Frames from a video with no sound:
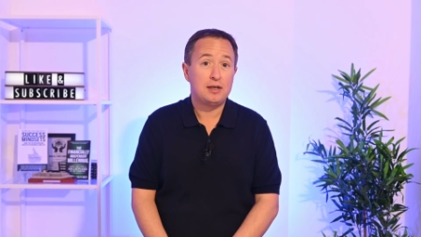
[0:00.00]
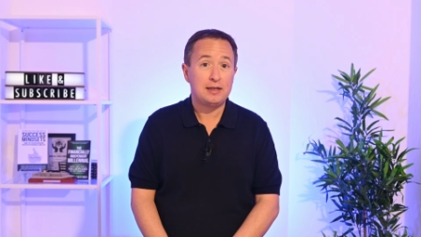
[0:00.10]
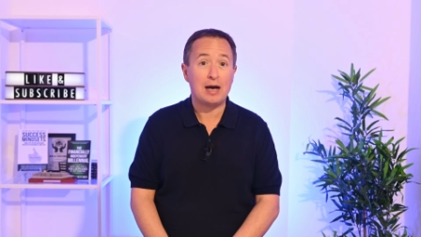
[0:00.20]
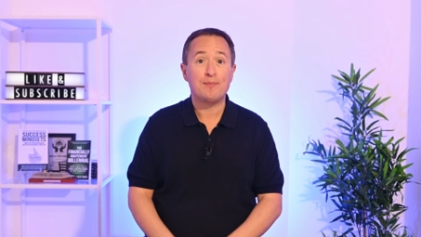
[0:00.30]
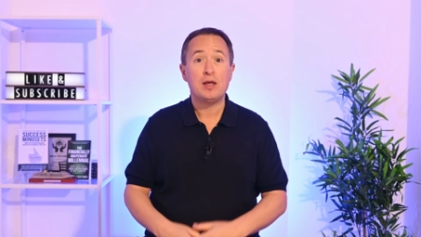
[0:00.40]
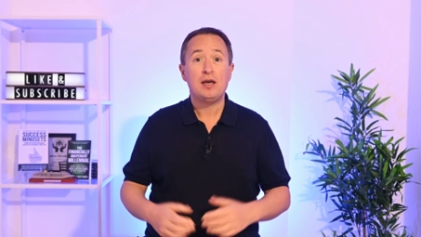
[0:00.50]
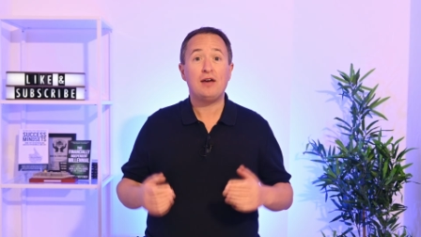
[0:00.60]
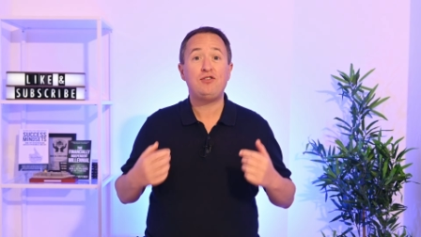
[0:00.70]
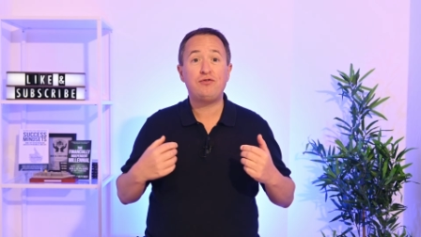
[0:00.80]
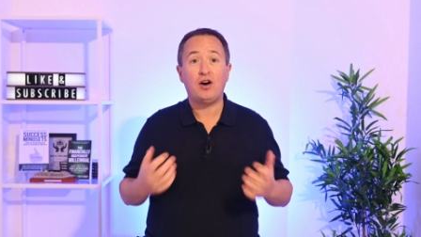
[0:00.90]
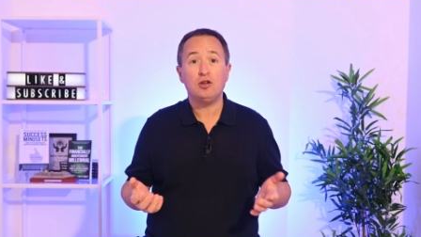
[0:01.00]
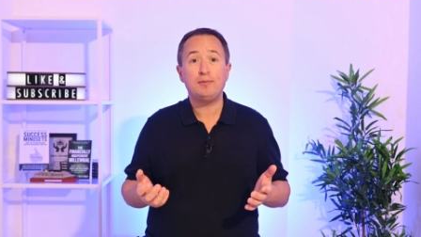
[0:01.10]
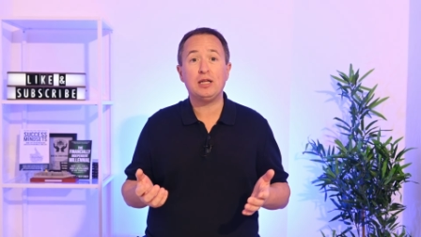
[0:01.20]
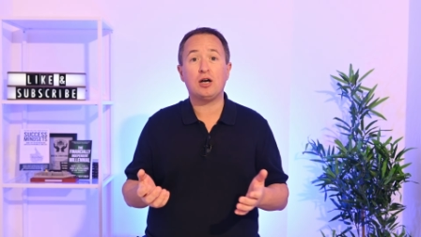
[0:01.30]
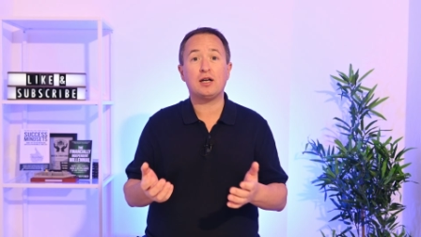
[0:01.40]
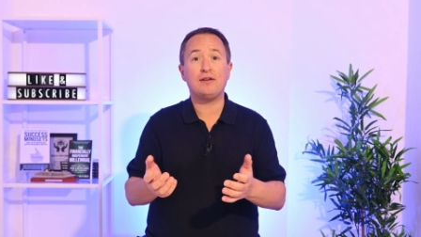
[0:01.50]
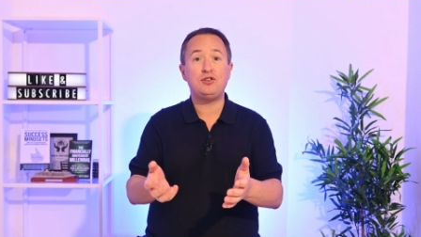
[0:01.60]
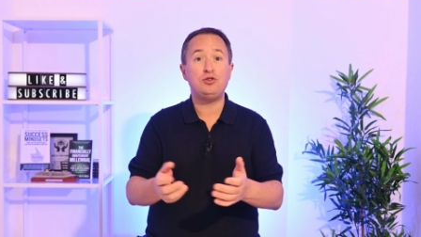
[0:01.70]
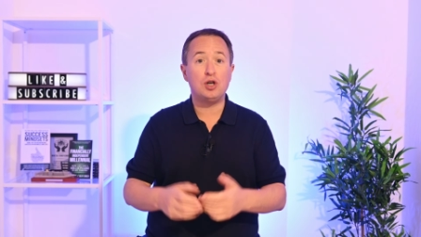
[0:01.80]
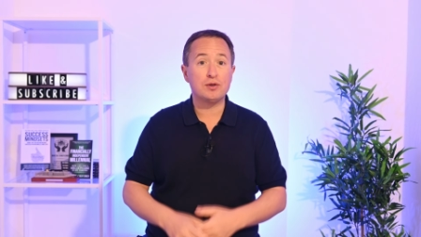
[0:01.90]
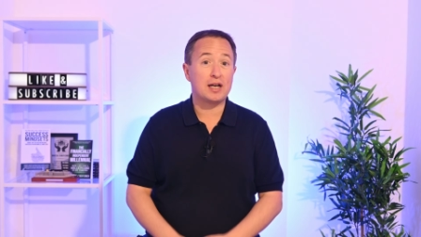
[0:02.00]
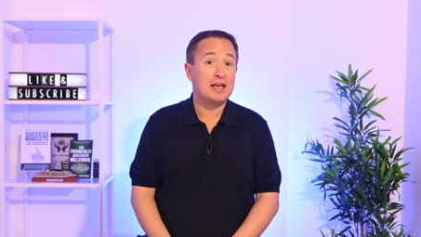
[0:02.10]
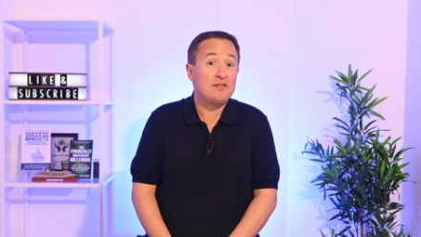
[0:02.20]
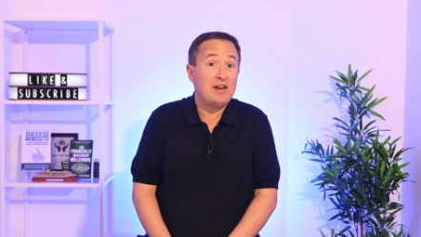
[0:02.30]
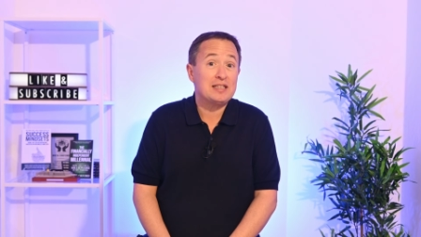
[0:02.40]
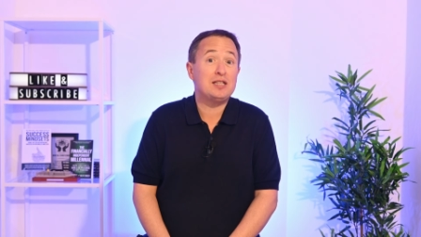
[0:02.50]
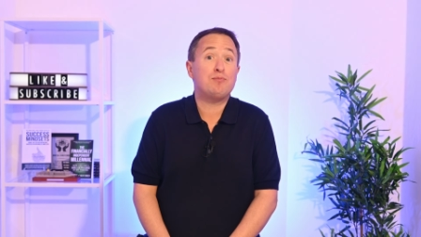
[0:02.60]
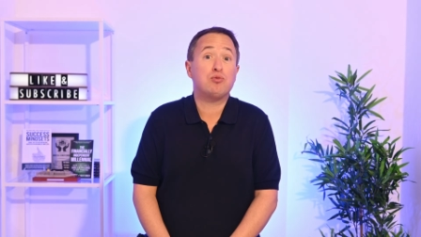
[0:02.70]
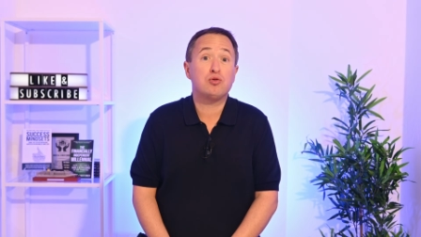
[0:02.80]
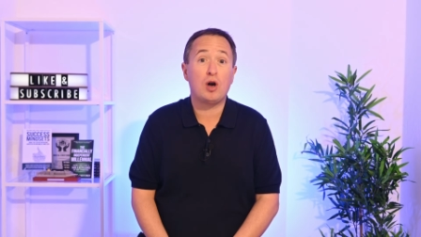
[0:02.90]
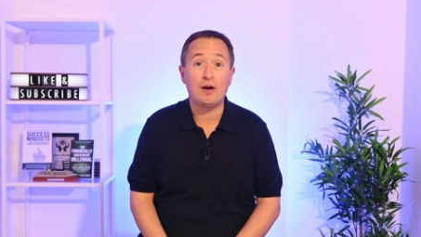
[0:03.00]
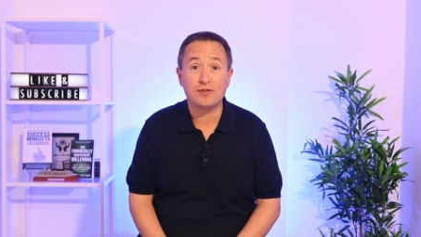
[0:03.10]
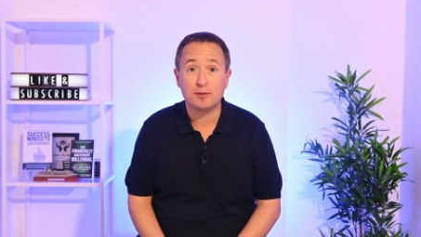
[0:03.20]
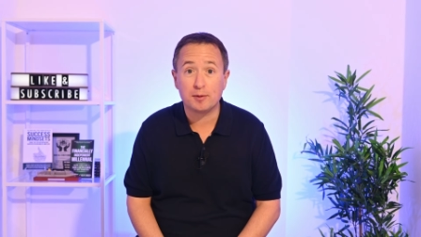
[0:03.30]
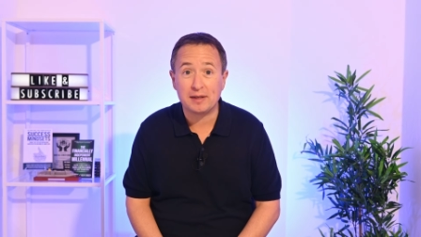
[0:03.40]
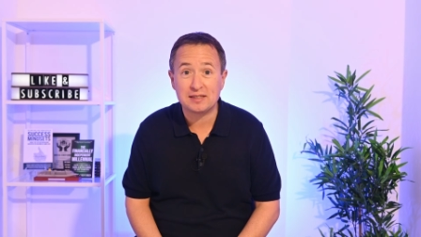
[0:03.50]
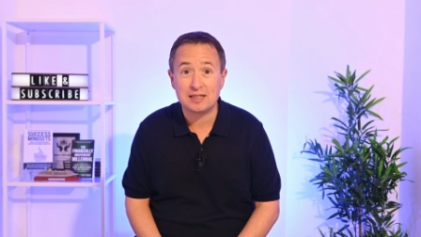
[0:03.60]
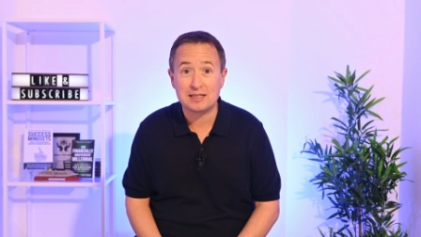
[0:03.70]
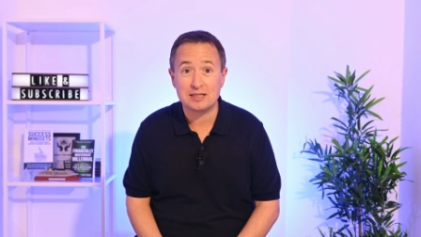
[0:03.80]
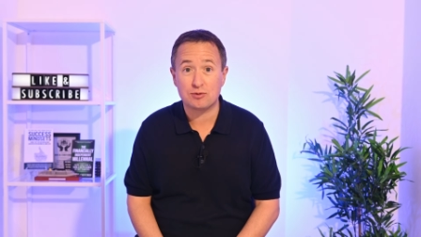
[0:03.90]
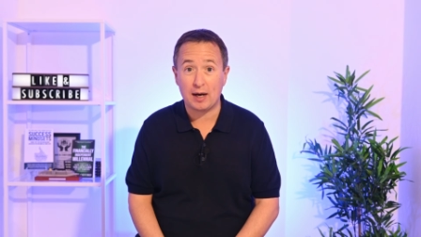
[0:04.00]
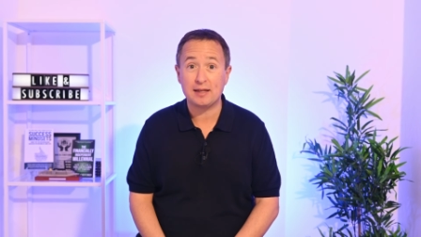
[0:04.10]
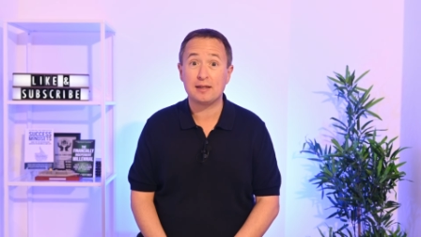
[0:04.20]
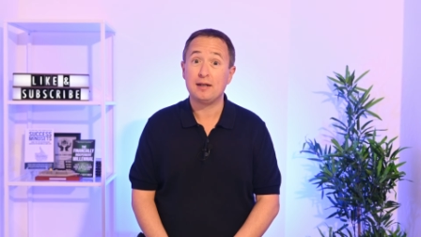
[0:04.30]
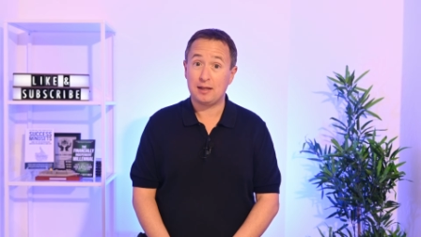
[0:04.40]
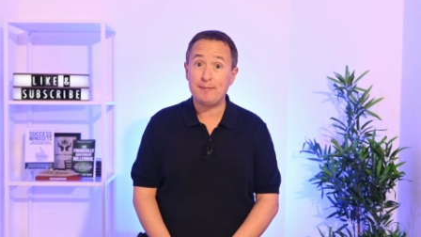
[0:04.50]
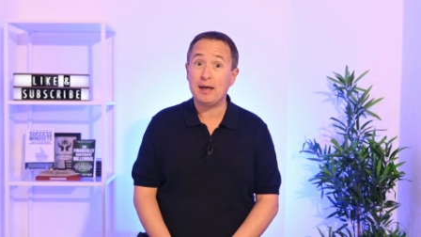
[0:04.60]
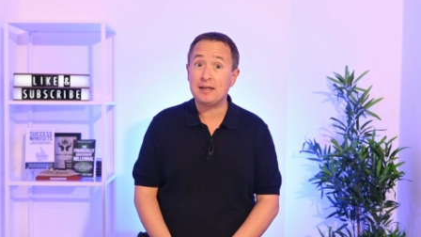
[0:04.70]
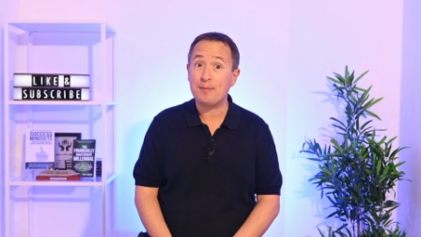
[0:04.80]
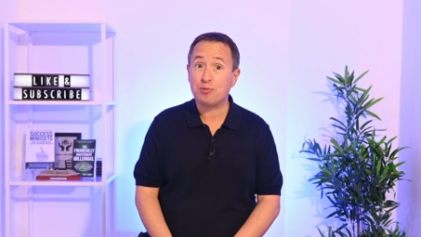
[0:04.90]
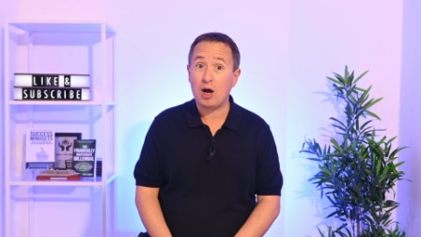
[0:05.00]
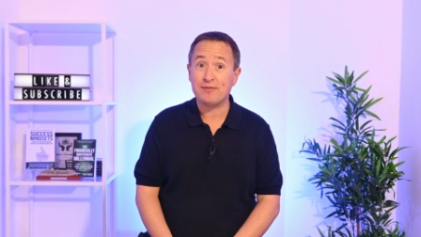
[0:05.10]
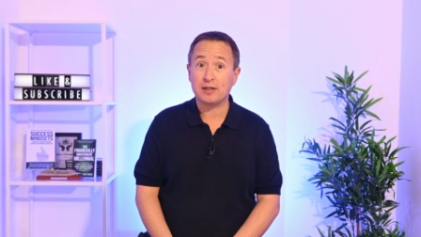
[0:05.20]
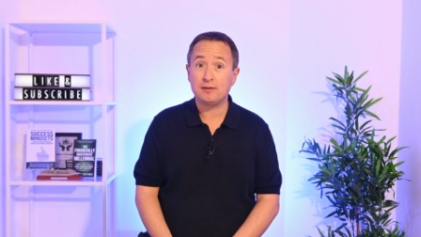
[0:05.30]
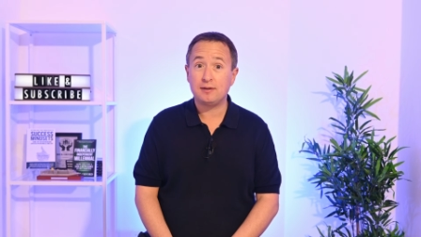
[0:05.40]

Now, if you followed me long enough, you know that I invest in profitable businesses, right? They make net profit.